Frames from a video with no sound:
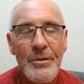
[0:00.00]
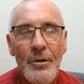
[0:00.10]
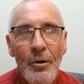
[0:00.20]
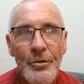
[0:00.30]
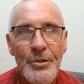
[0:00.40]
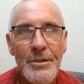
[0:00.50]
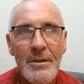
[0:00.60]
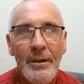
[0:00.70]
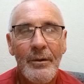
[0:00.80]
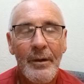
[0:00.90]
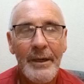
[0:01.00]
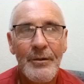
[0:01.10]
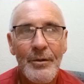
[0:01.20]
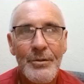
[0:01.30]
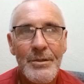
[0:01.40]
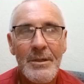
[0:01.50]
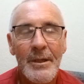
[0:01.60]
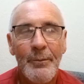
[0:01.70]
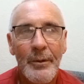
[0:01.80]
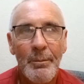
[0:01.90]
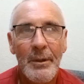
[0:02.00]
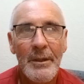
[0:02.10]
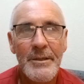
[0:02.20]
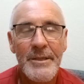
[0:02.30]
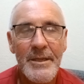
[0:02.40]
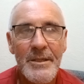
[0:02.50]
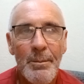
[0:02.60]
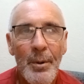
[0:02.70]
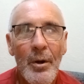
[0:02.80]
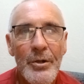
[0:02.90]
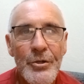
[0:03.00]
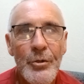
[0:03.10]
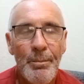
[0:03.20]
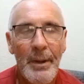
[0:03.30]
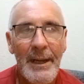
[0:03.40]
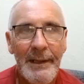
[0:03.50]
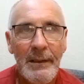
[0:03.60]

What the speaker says: consciously or unconsciously with the police. That's the price you pay.